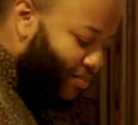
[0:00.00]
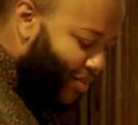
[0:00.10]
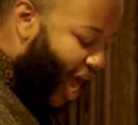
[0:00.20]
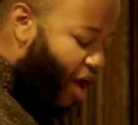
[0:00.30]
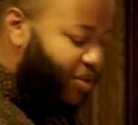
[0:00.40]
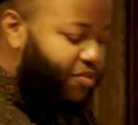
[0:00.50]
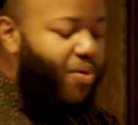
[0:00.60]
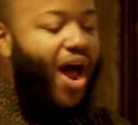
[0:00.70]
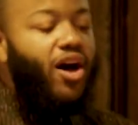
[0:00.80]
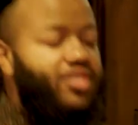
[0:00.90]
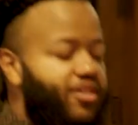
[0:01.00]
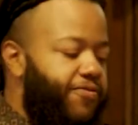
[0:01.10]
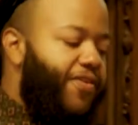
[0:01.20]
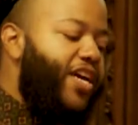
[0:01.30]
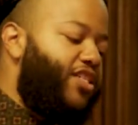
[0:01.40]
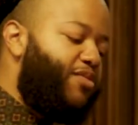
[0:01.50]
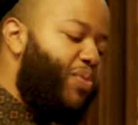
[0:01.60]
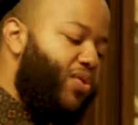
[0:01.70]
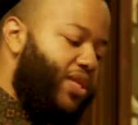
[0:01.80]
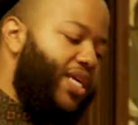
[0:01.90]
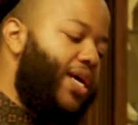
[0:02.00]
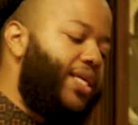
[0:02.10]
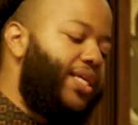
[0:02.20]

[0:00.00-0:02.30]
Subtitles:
I was browsing Facebook the other